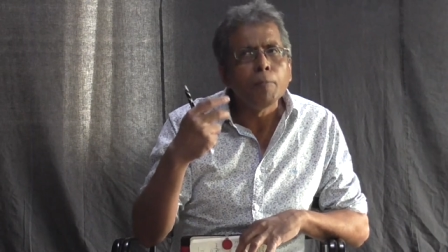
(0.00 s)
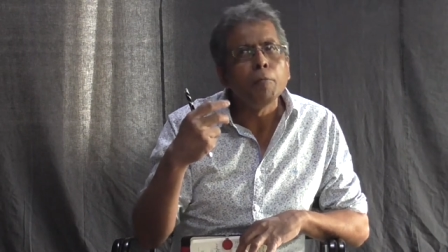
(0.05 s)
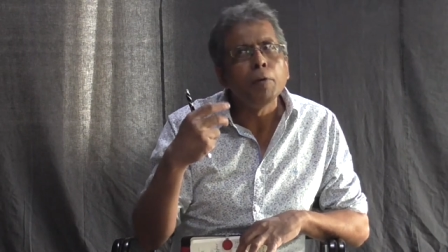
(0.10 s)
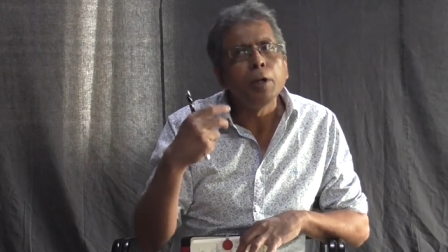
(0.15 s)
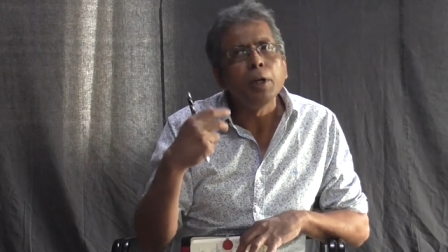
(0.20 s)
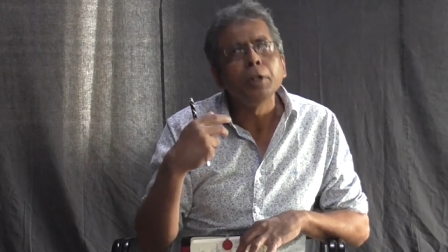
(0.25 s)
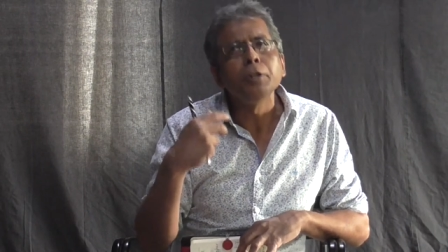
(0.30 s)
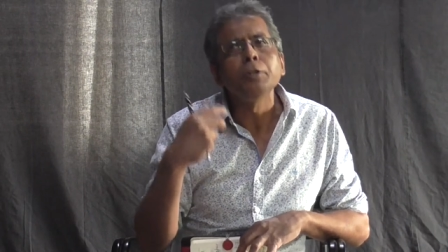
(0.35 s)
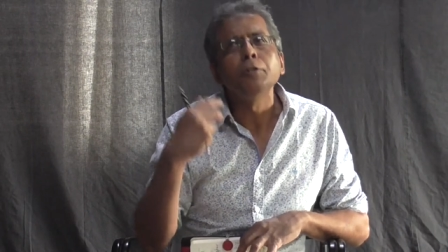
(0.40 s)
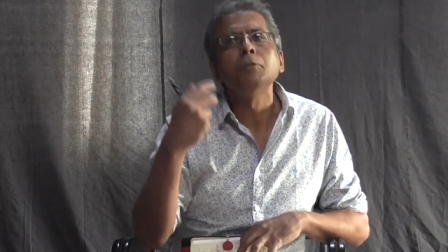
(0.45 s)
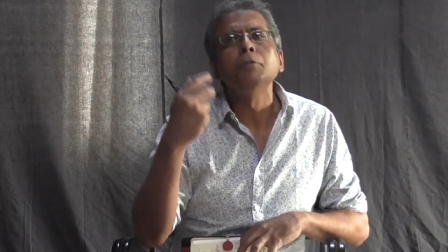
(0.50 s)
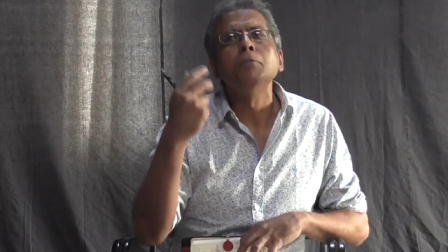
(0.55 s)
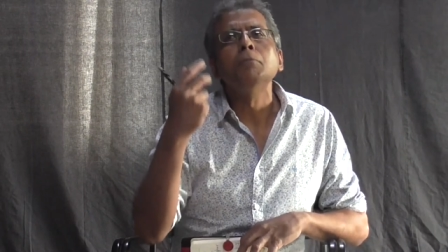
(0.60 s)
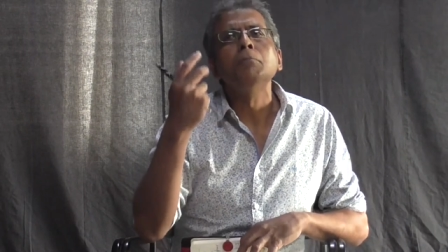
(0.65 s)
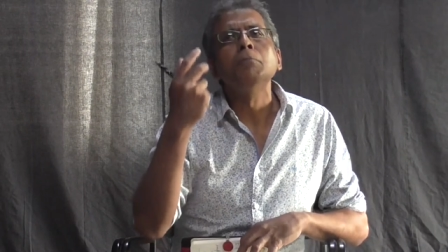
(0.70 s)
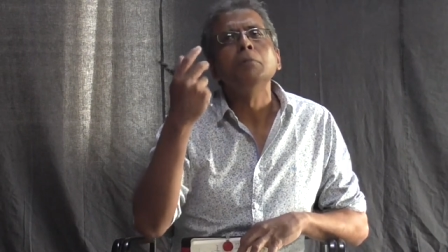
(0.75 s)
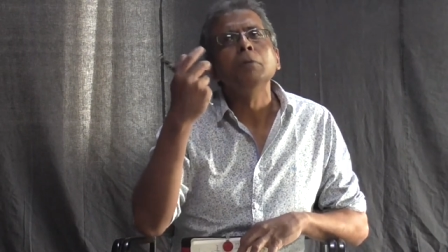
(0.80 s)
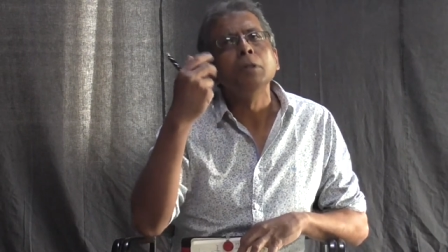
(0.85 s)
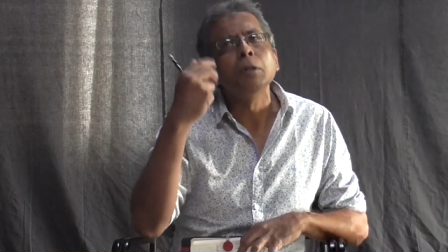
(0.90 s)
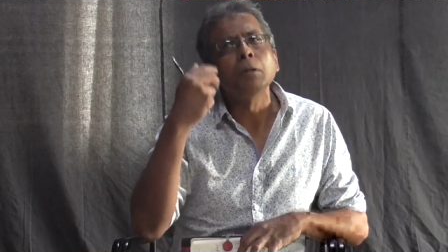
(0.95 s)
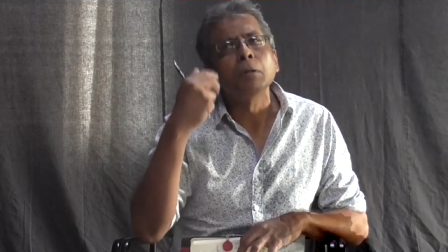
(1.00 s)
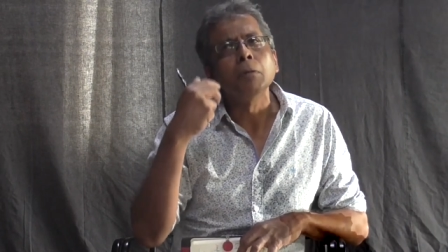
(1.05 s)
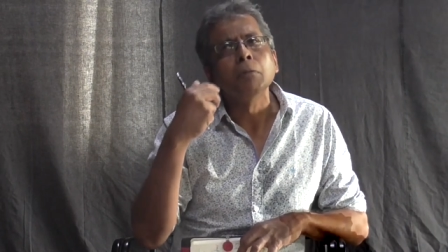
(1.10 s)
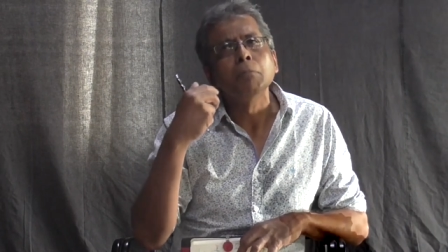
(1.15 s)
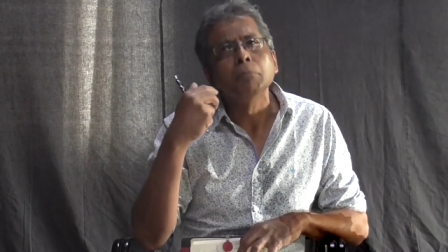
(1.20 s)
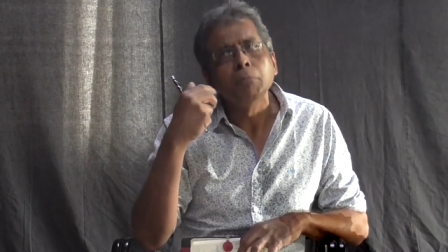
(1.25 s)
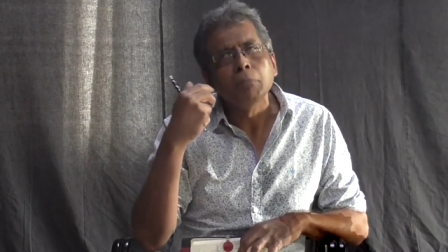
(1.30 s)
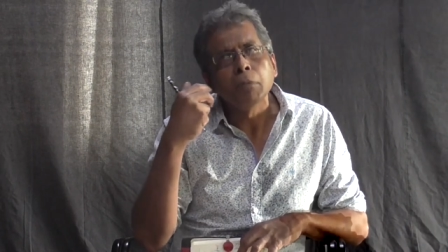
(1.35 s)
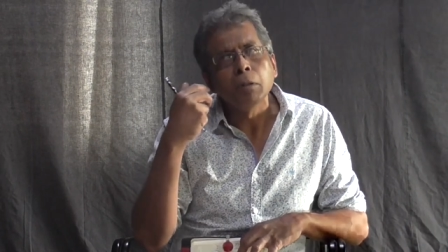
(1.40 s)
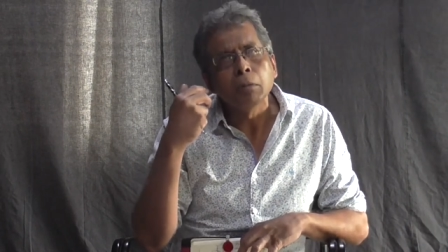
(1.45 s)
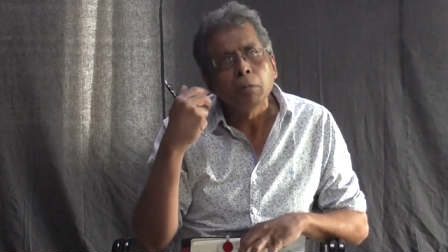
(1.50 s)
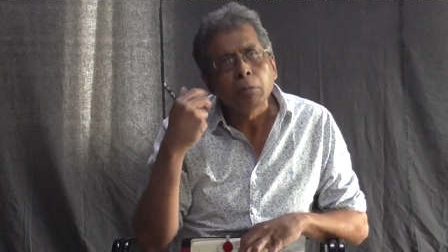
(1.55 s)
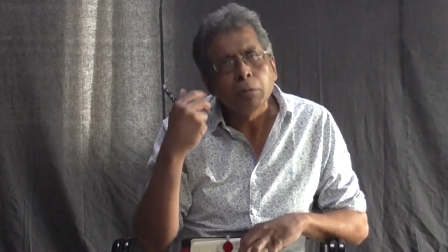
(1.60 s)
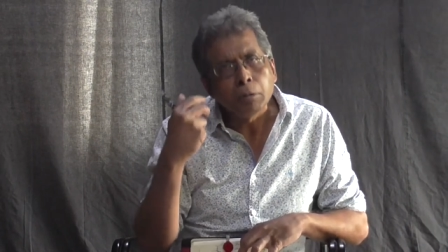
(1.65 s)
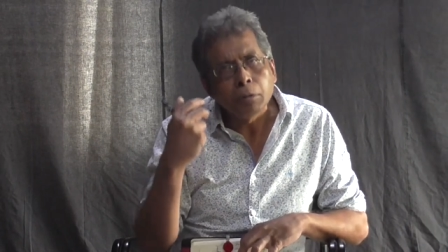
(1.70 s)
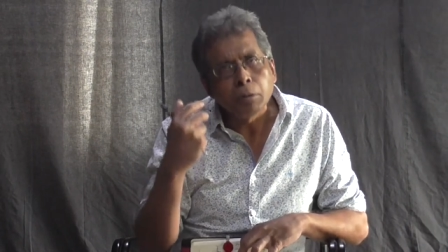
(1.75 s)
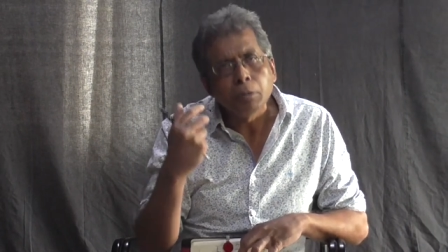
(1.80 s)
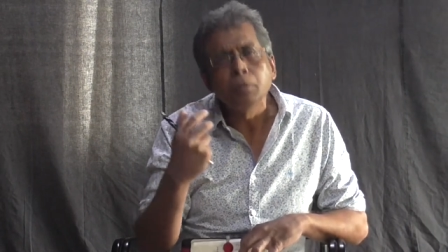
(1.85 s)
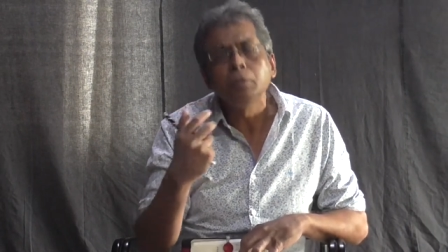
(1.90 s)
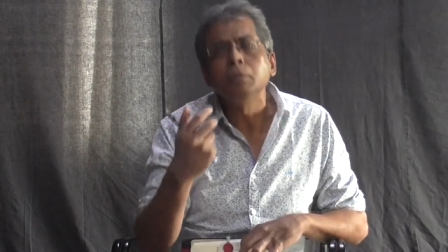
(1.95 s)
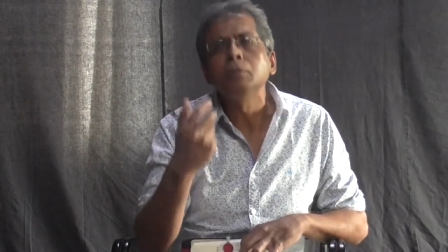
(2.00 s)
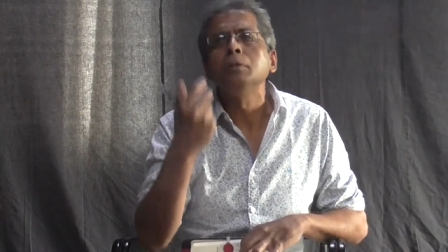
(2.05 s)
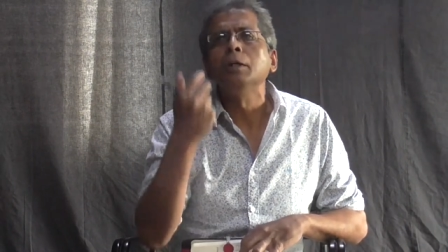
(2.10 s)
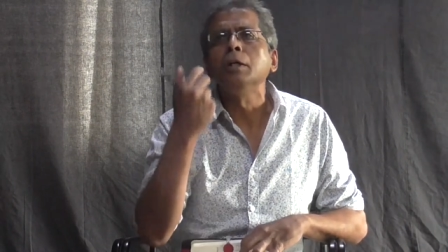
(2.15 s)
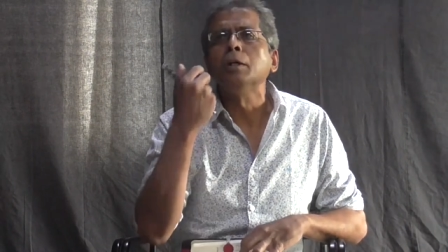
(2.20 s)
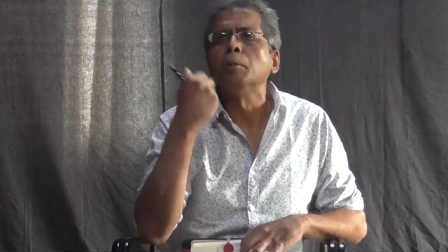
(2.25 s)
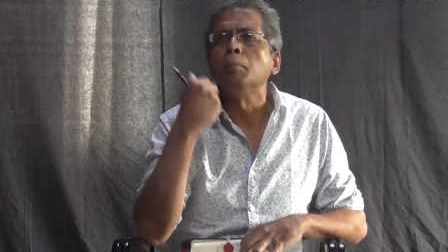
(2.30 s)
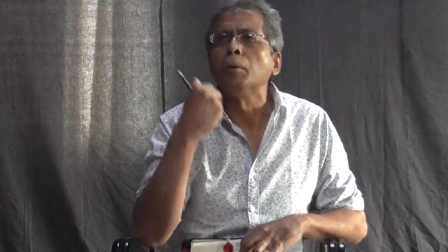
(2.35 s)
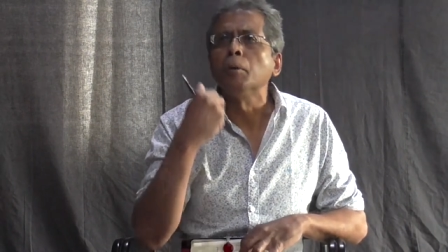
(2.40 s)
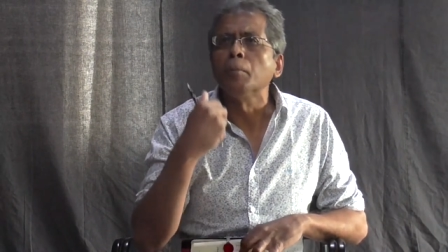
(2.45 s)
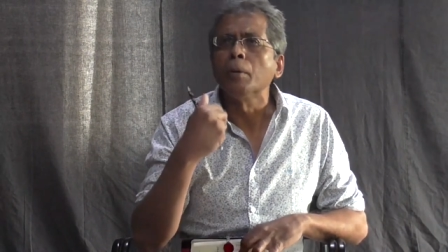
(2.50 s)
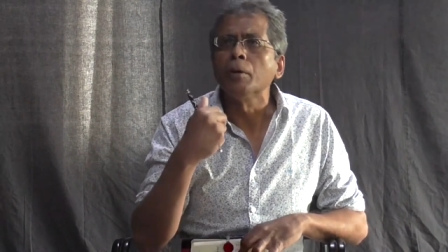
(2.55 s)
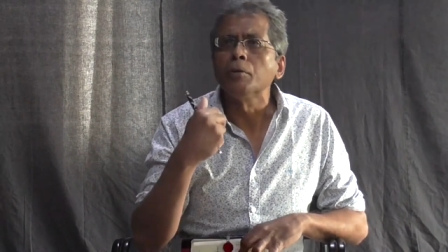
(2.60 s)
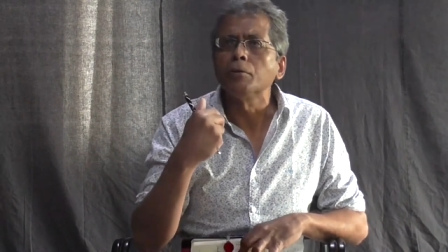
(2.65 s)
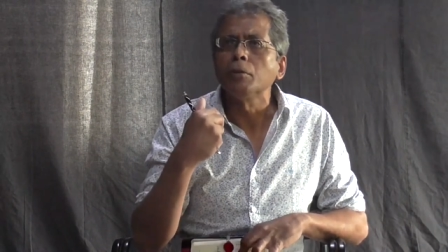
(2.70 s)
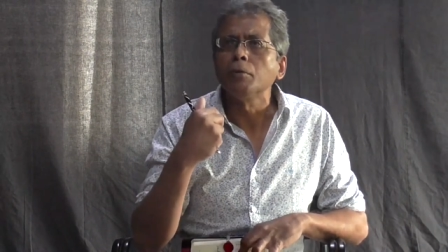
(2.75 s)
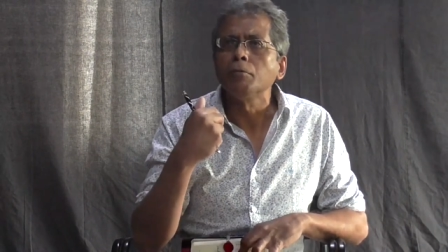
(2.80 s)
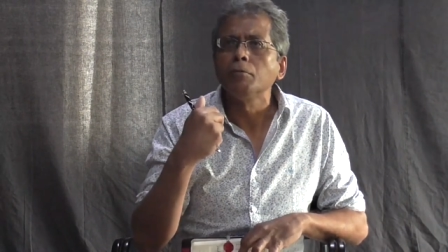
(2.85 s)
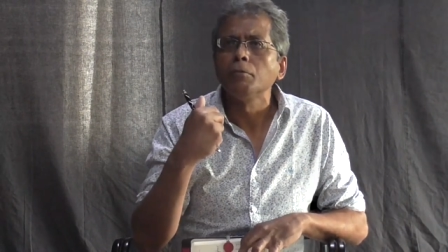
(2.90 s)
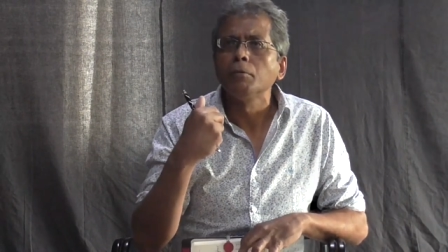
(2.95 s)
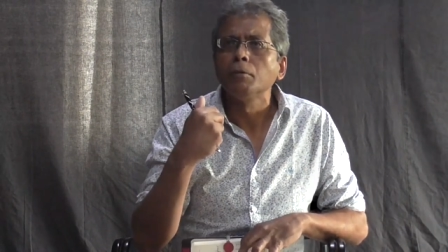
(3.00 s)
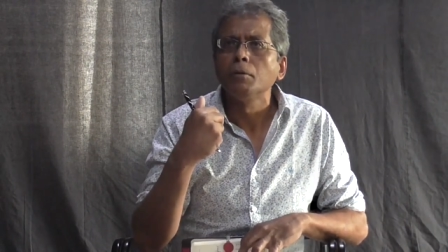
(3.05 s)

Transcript: I'm willing to, you know, uh, to take upon myself.